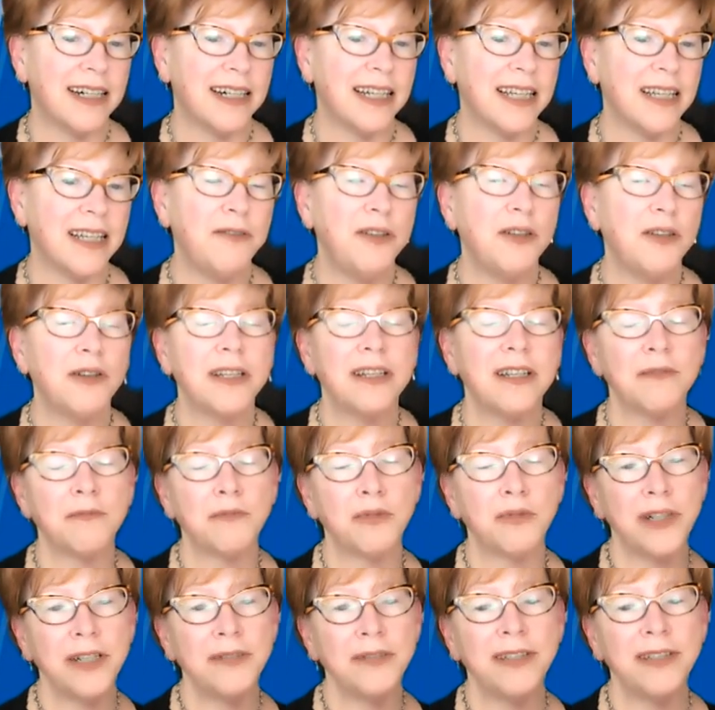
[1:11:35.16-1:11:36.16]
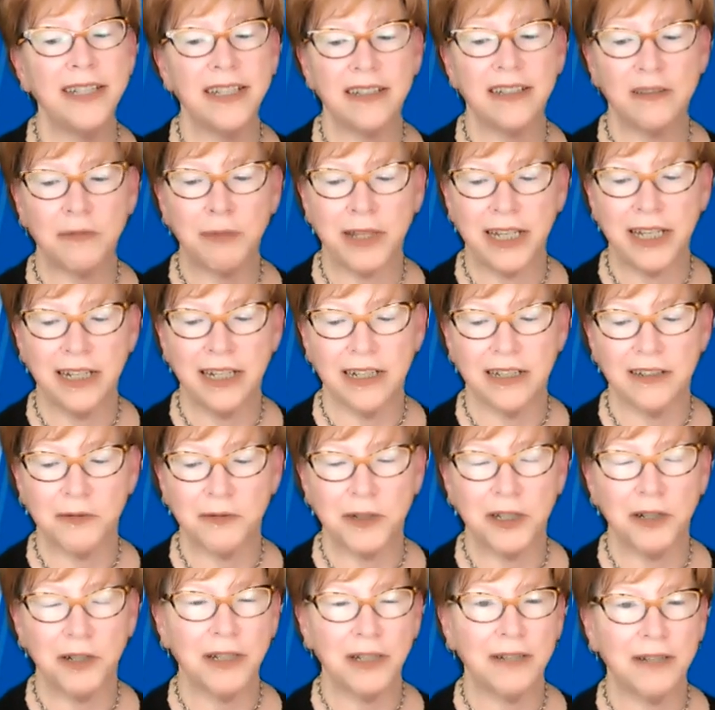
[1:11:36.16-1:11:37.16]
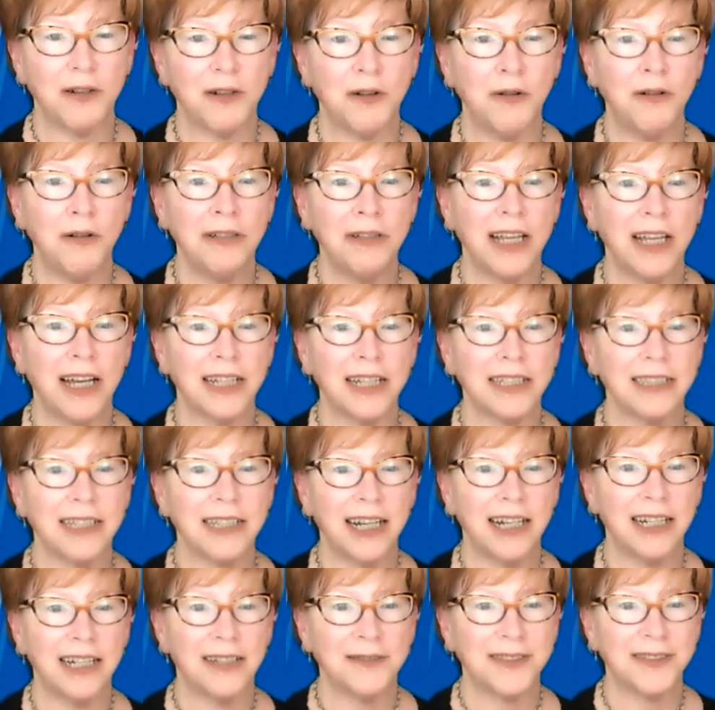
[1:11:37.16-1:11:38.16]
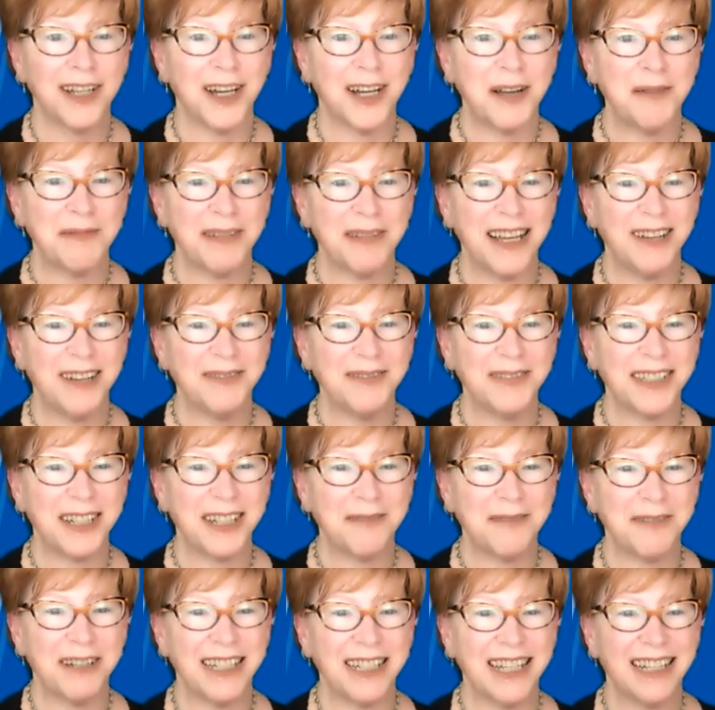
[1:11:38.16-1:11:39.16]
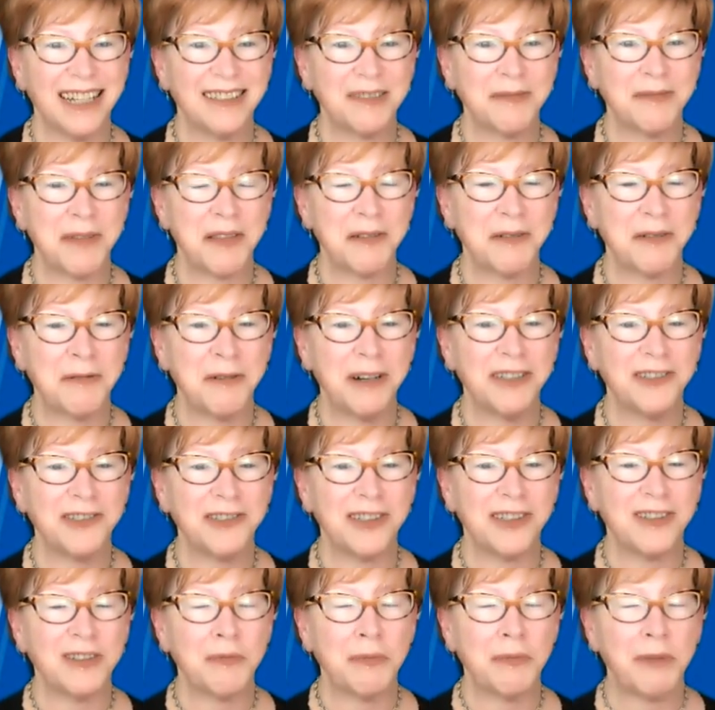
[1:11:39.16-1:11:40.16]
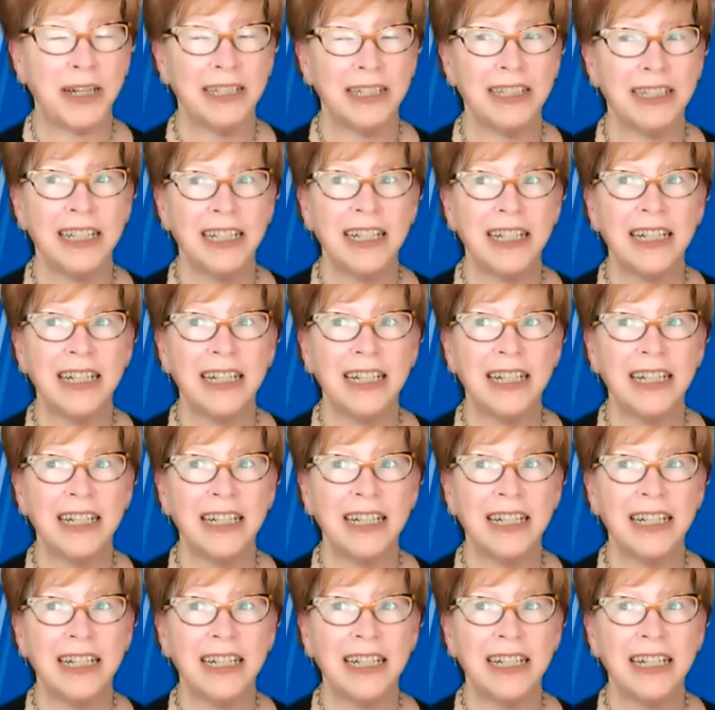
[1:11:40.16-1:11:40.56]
if you could briefly explain it, because we don't have a whole lot of time left, and I want to get some other questions, but